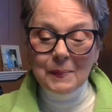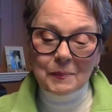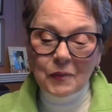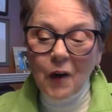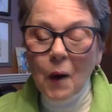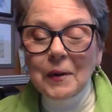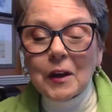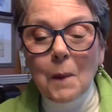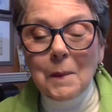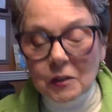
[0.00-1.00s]
before we
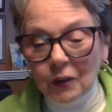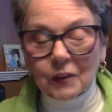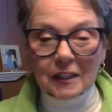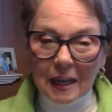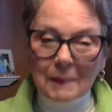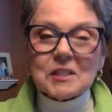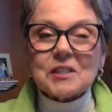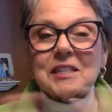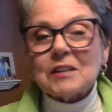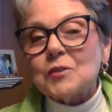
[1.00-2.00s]
go much further, let me
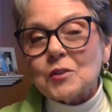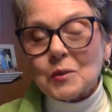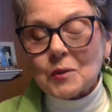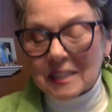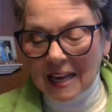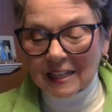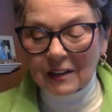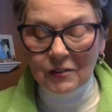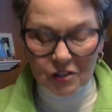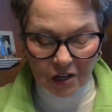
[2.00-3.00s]
just introduce and
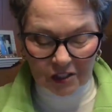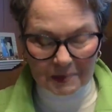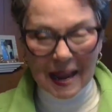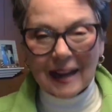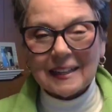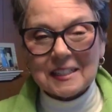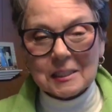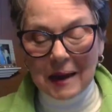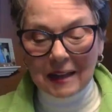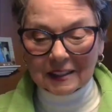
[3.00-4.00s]
share some
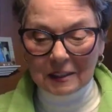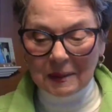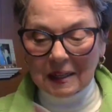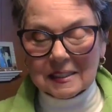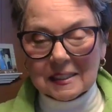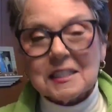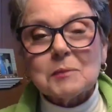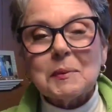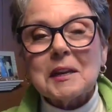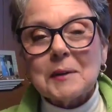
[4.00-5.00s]
accolades about Linda, because
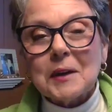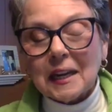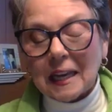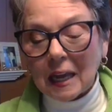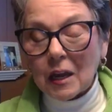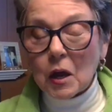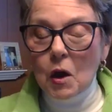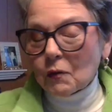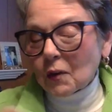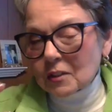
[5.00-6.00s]
Linda's been in Mary Kay
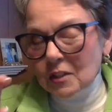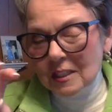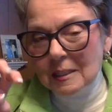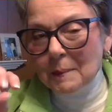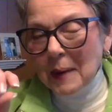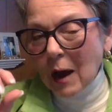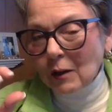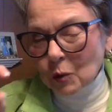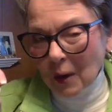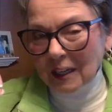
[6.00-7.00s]
for just
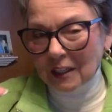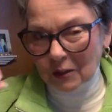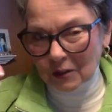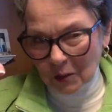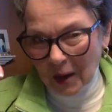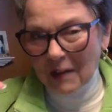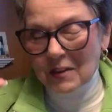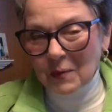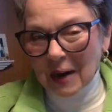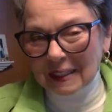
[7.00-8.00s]
about 20 years. Do I have
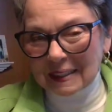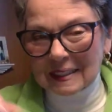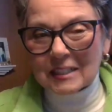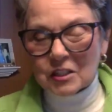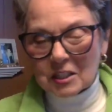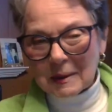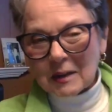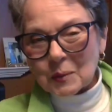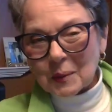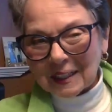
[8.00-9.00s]
that right, Linda? Just
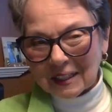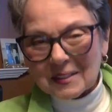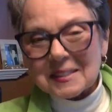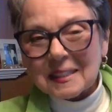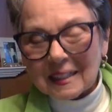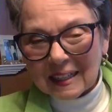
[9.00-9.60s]
about 20 years?